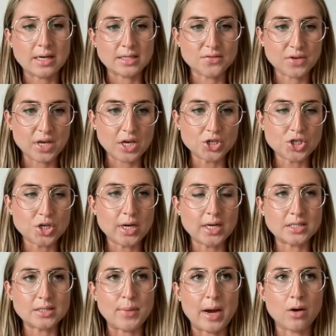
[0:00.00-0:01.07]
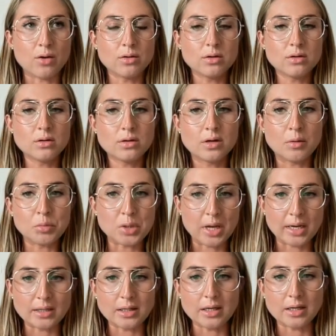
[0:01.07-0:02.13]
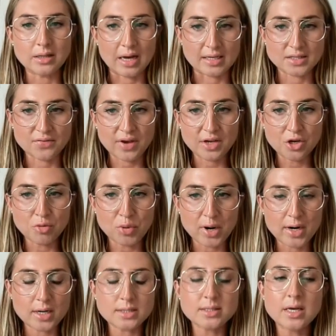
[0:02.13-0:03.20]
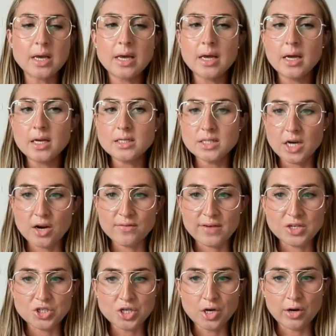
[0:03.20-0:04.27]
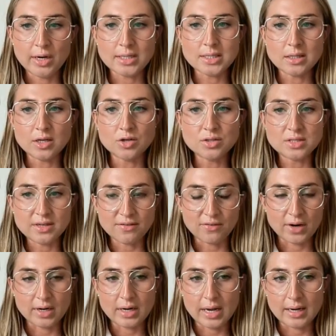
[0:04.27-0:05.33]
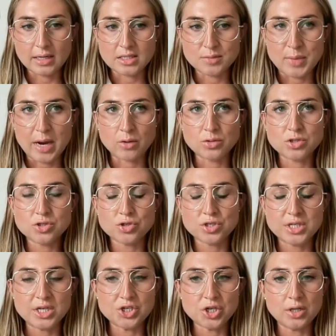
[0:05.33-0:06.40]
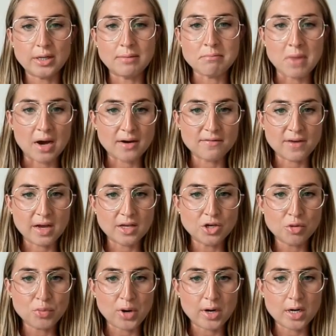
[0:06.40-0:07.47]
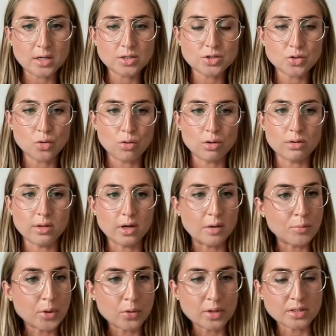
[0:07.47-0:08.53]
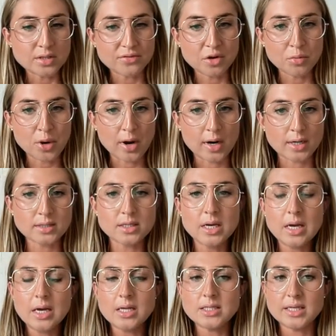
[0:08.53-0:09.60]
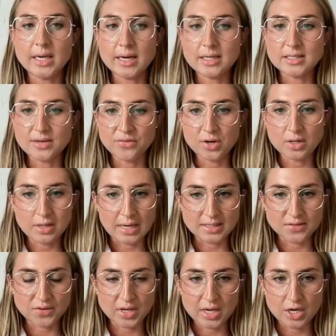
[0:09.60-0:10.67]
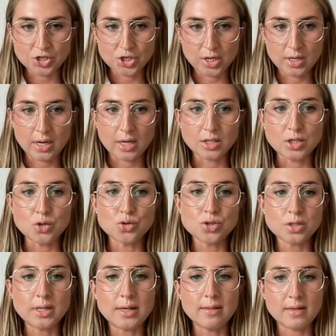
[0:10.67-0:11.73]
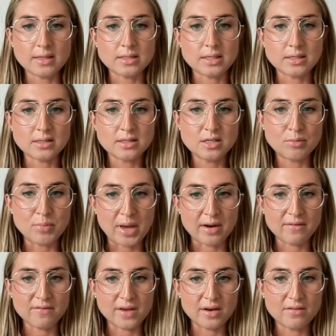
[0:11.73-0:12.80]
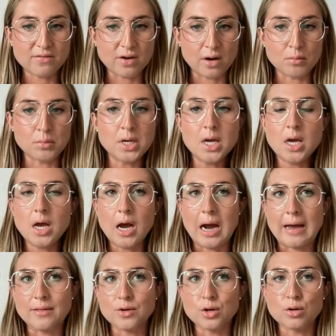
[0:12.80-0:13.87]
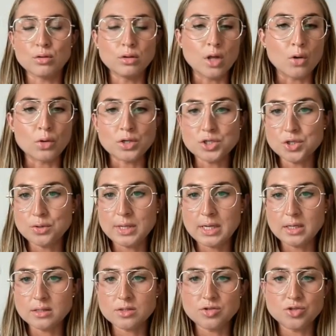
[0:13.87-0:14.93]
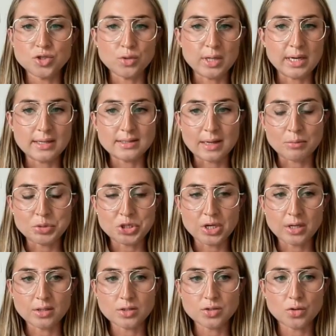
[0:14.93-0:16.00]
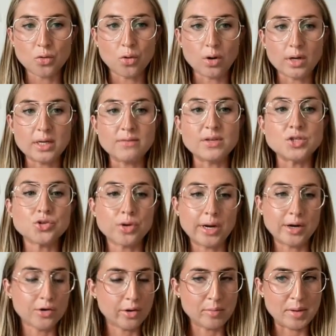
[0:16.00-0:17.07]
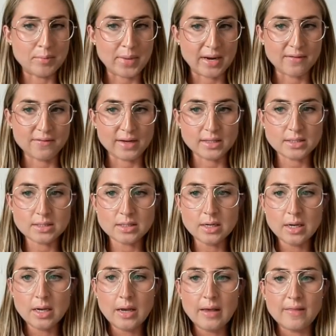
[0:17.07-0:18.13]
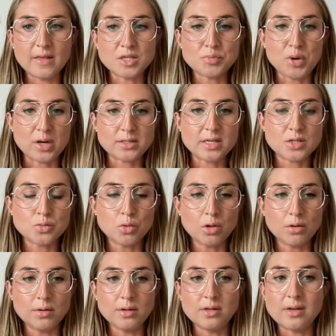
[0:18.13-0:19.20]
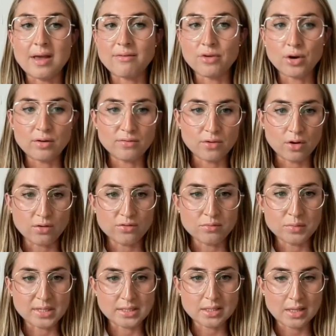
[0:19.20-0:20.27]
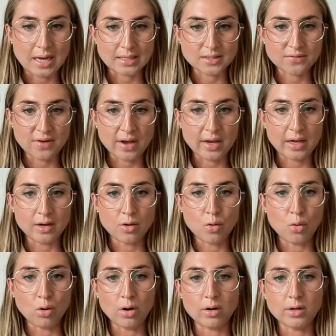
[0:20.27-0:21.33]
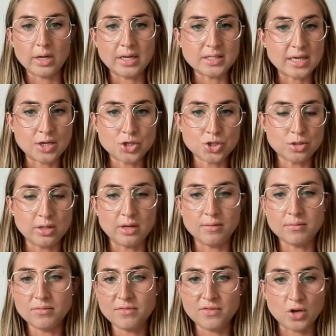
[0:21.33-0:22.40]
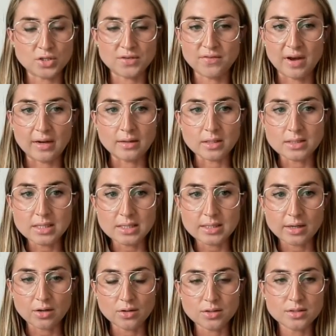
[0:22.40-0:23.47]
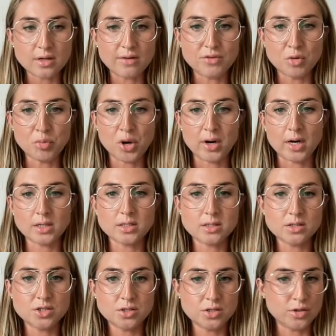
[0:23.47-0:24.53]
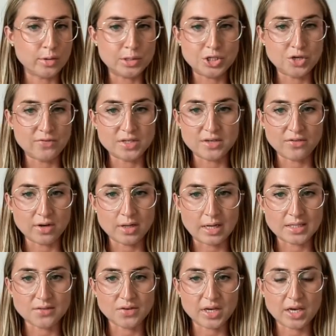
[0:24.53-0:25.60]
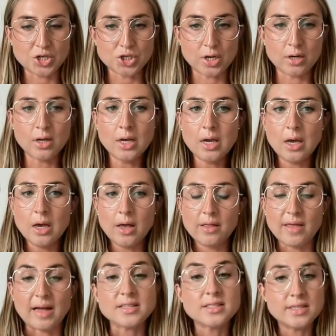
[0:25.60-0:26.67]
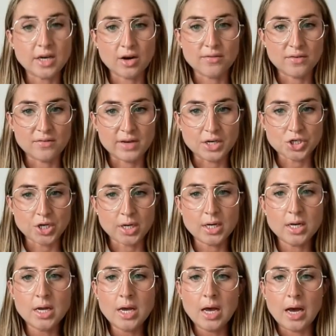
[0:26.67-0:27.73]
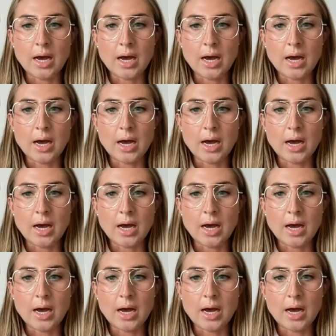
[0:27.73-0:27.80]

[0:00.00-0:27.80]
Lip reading: classification is about compliantly classifying your products, tariff engineering is a little different, and it's about strategically modifying your products or the components of your products to get a different classification. And usually this is to benefit from either lower duties, duty exemptions, or even trade agreement benefits. This process will never involve misclassifying or intentionally falsifying the details of your product to achieve a different classification. That's tariff evasion,